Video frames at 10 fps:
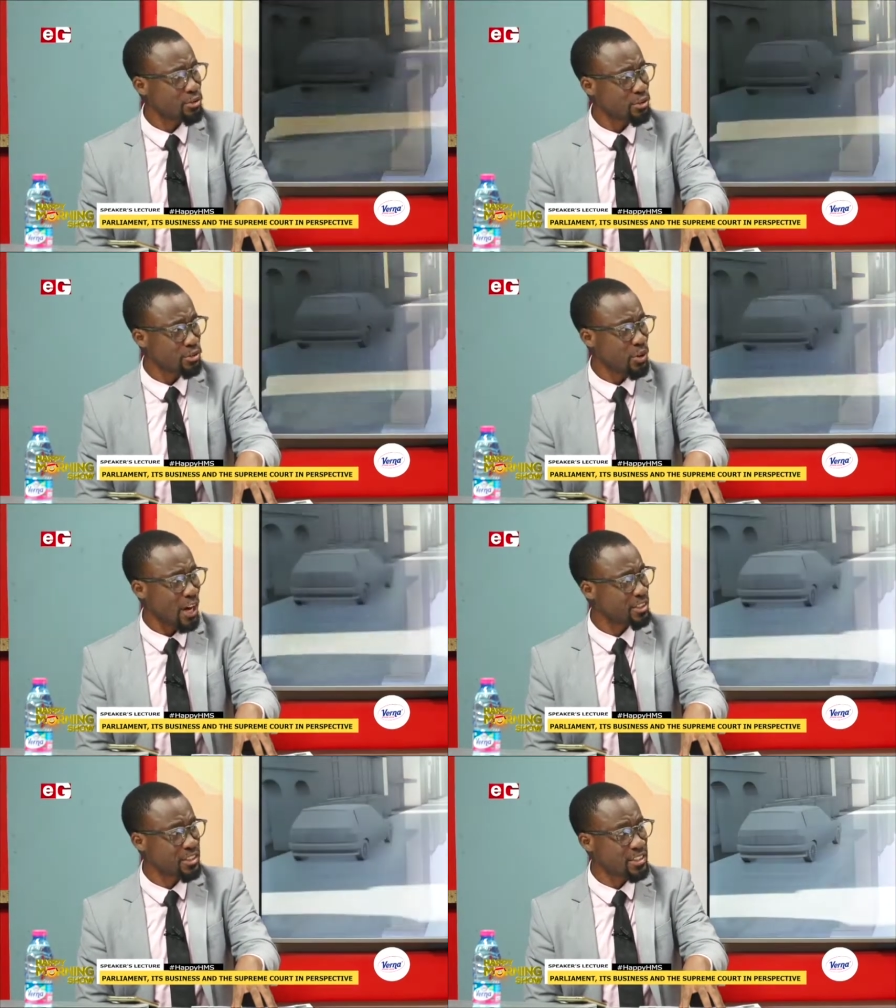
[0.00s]
your
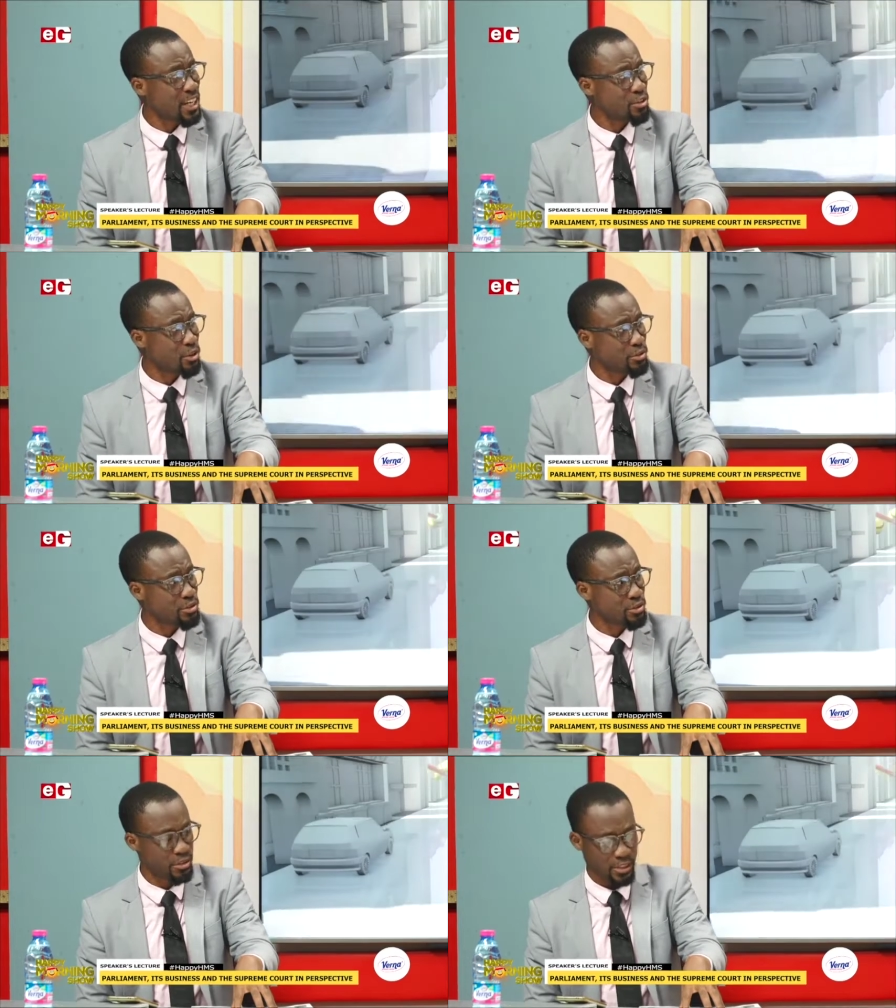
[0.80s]
actions are yours
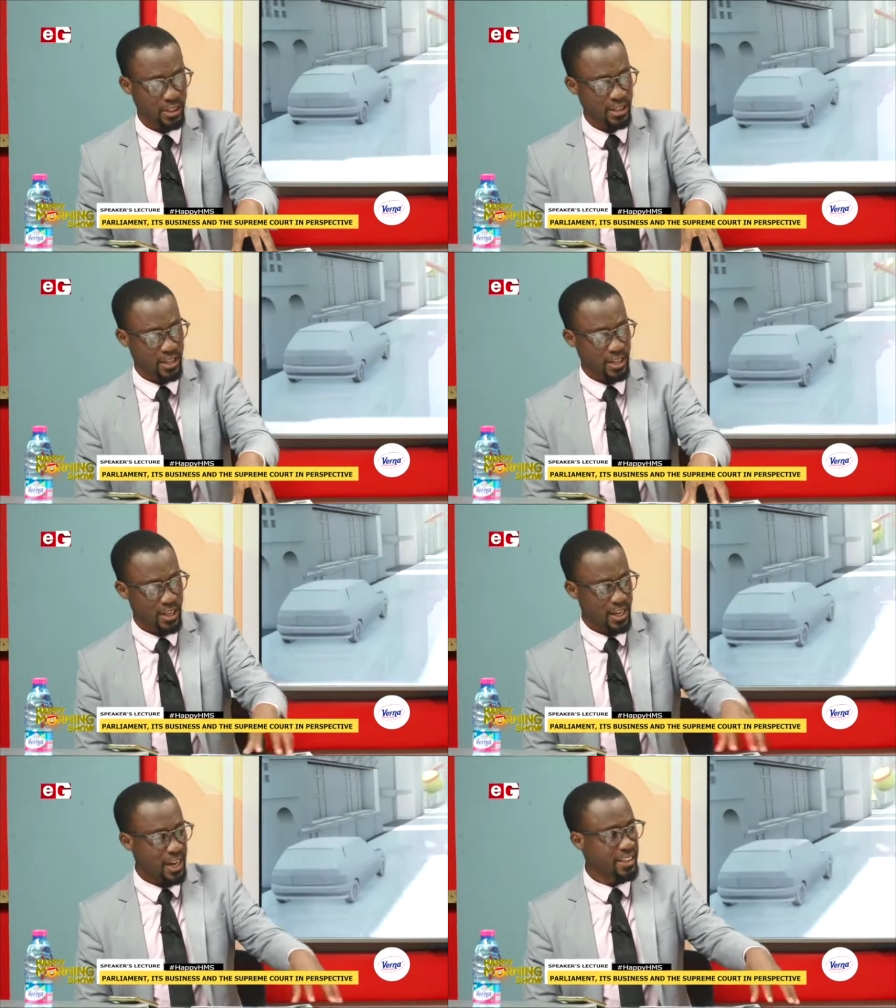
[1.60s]

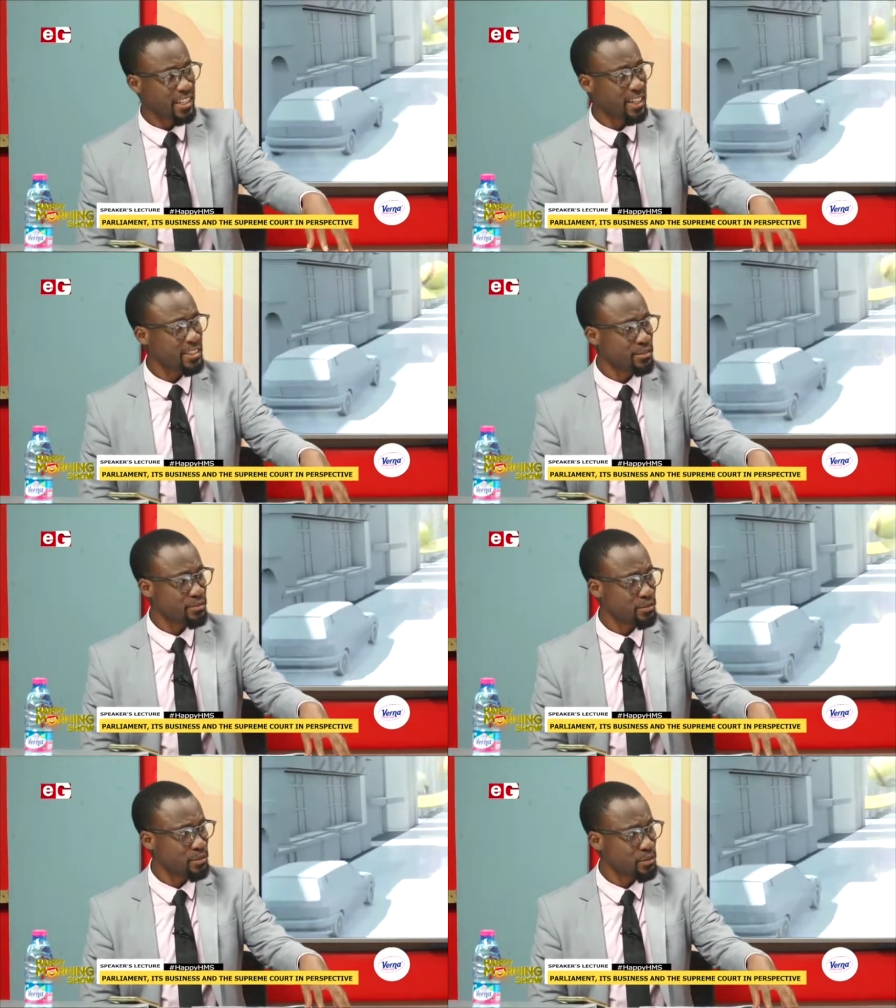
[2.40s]
executive.
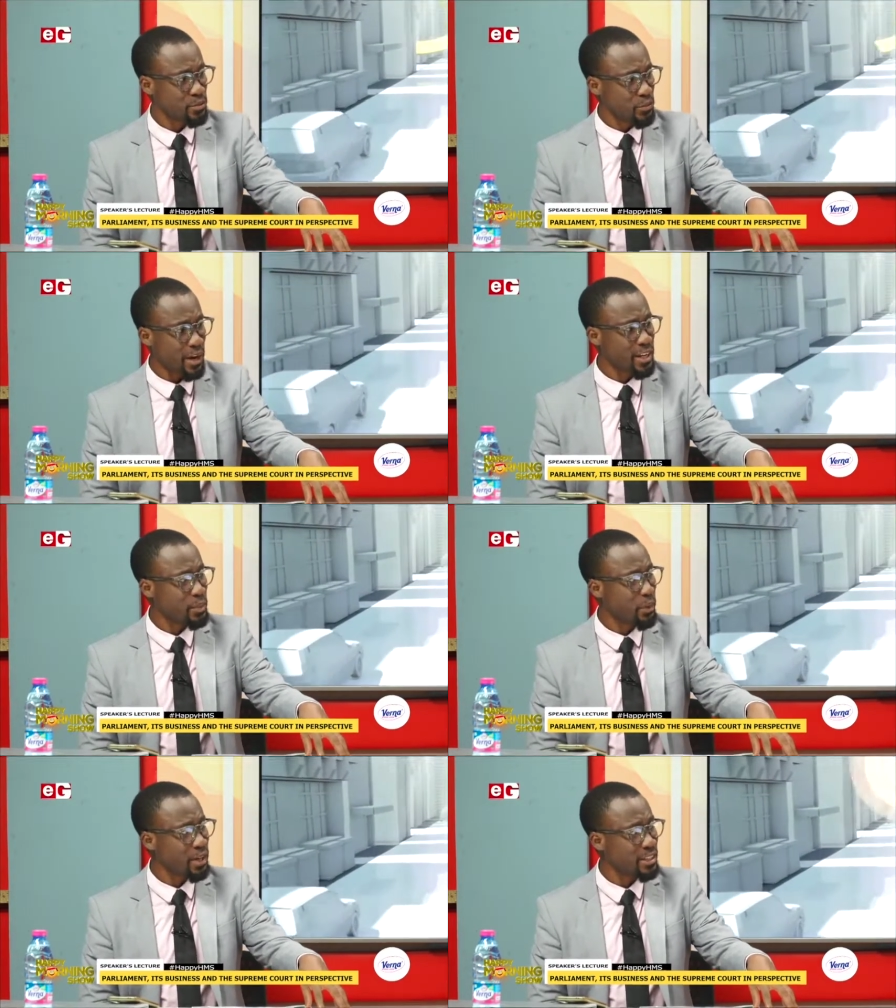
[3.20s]
We're
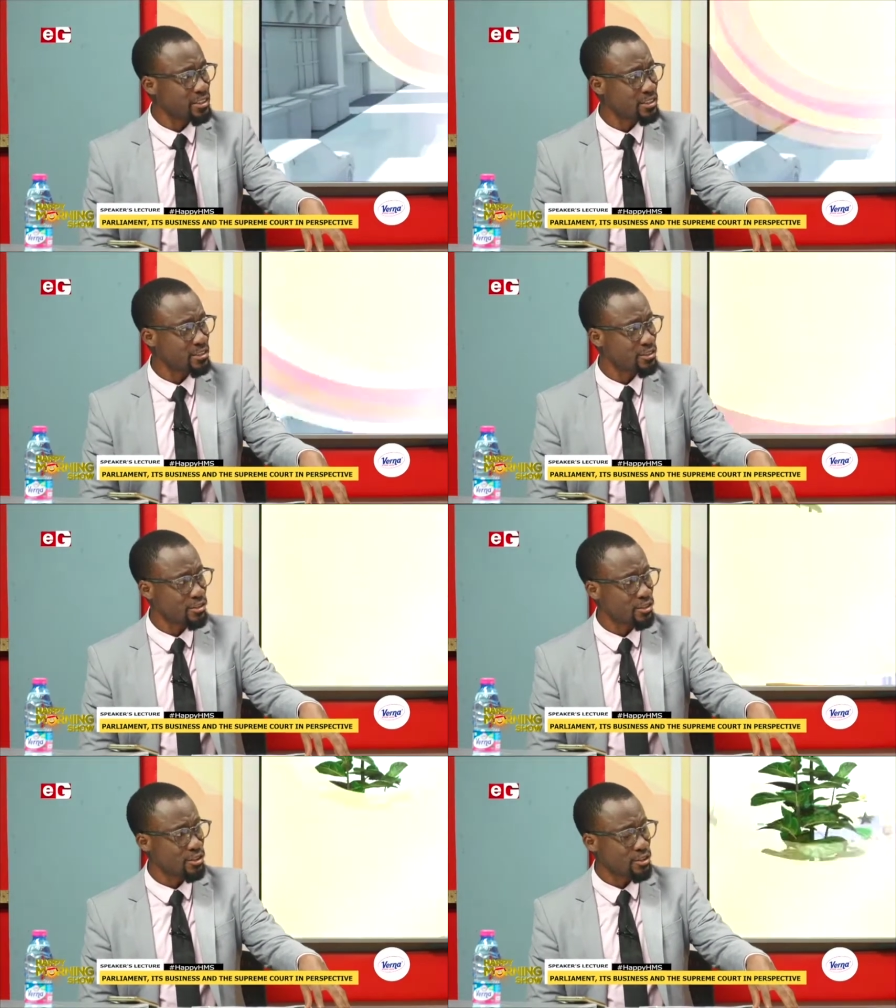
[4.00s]
independent.
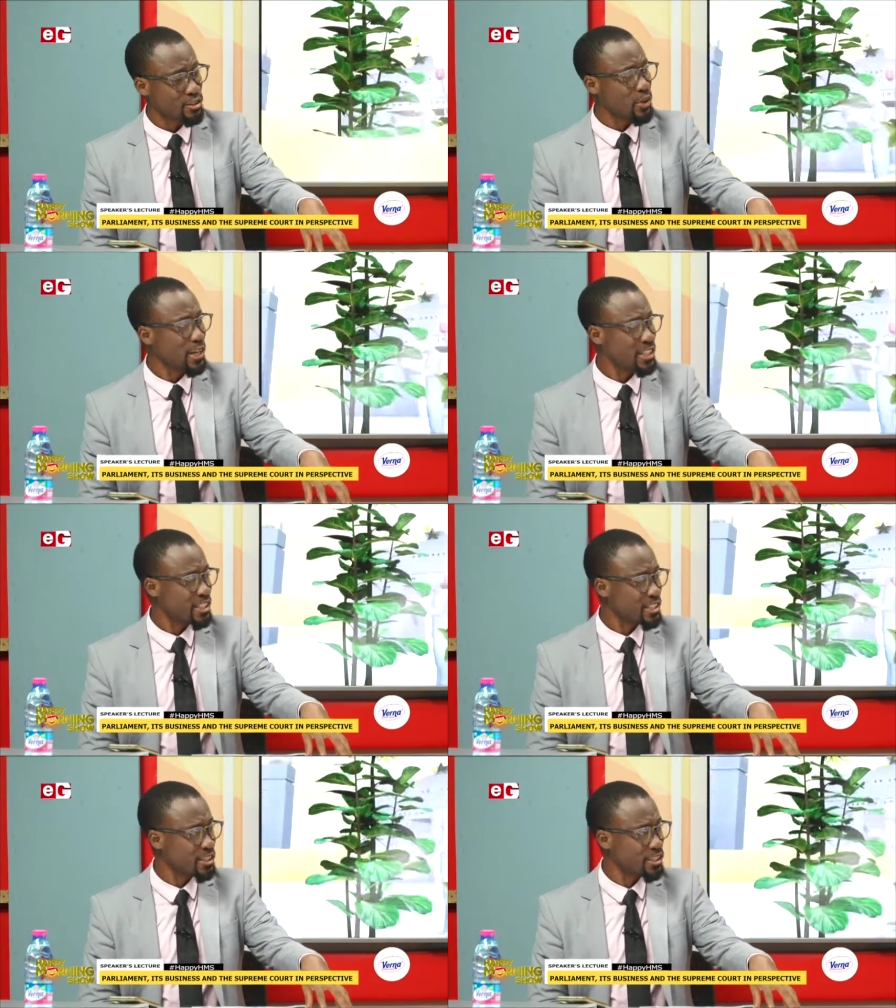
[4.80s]
Your
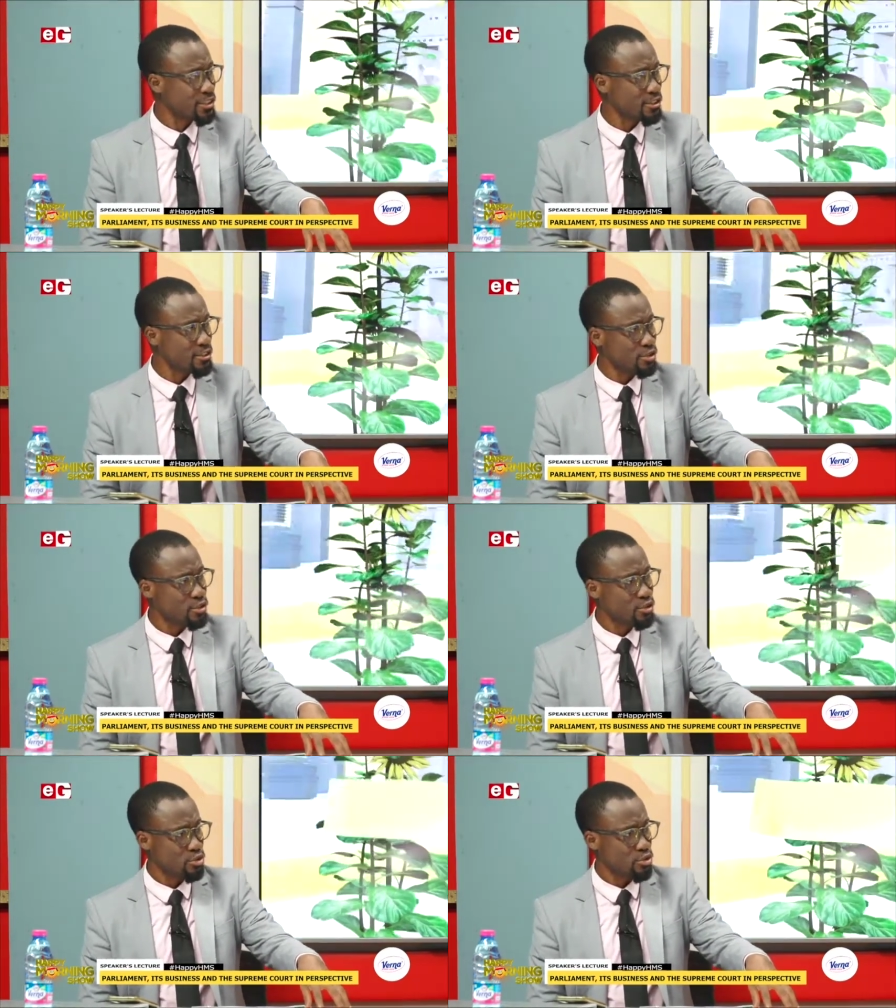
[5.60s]
decisions,
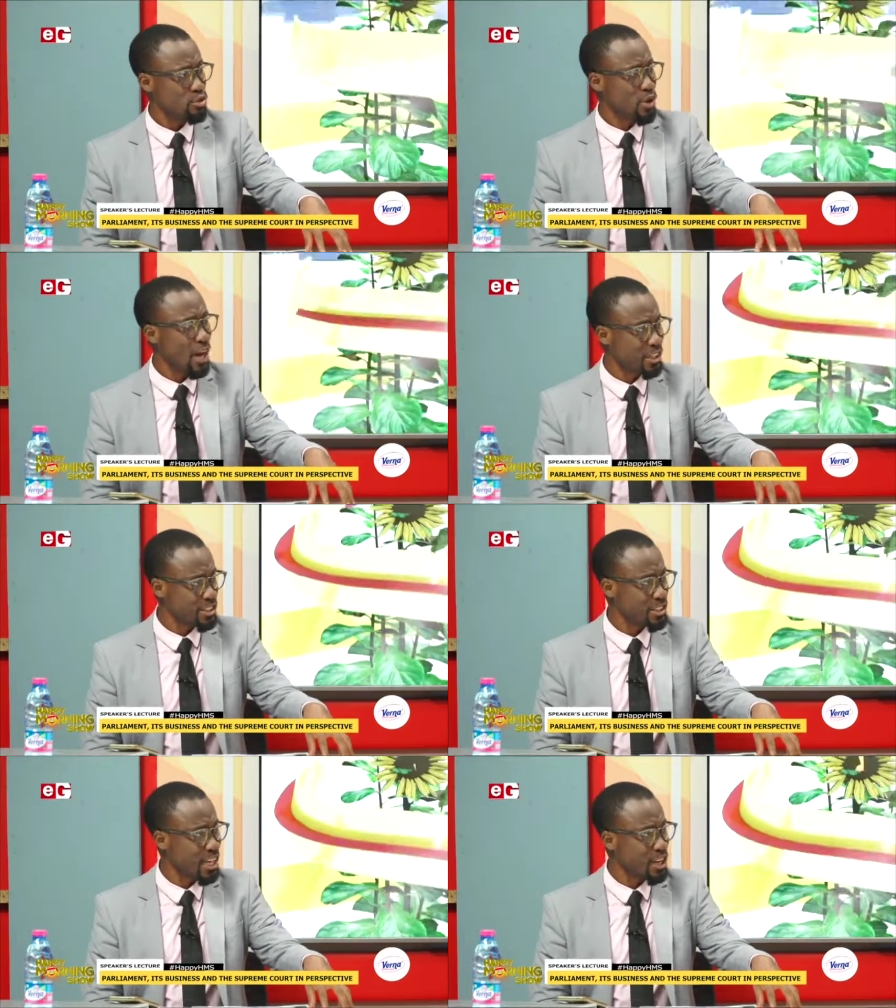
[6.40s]
your
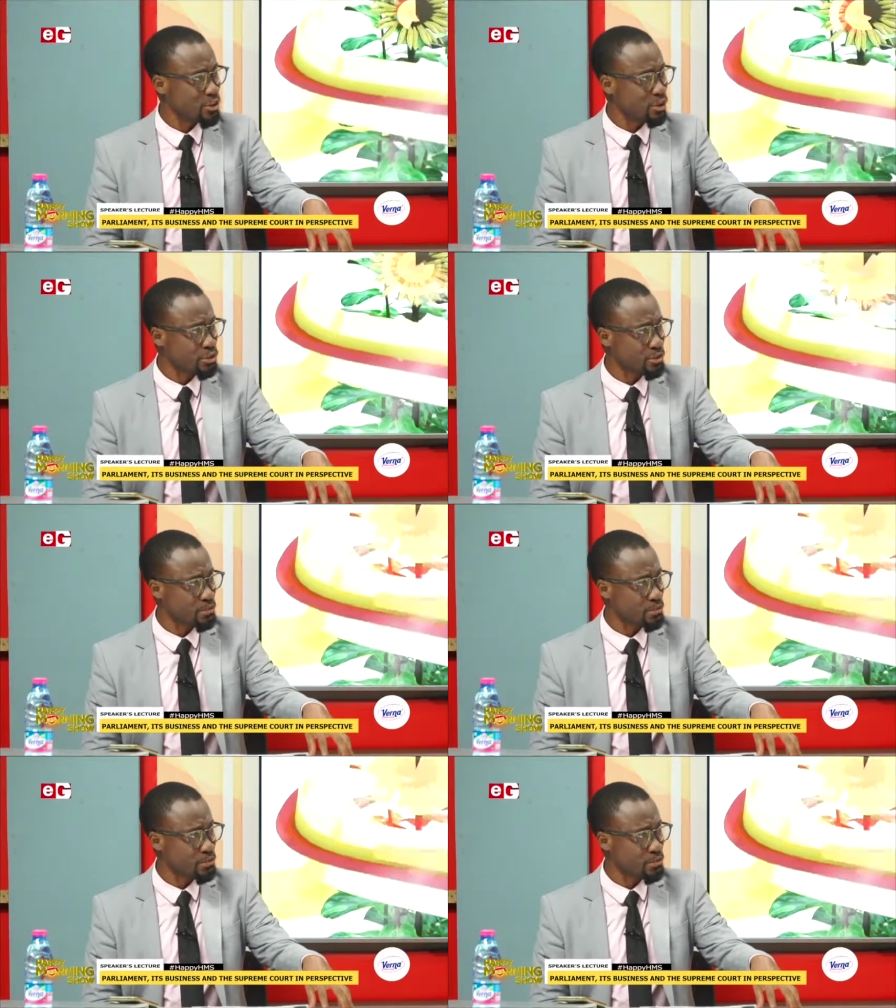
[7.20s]
actions are yours.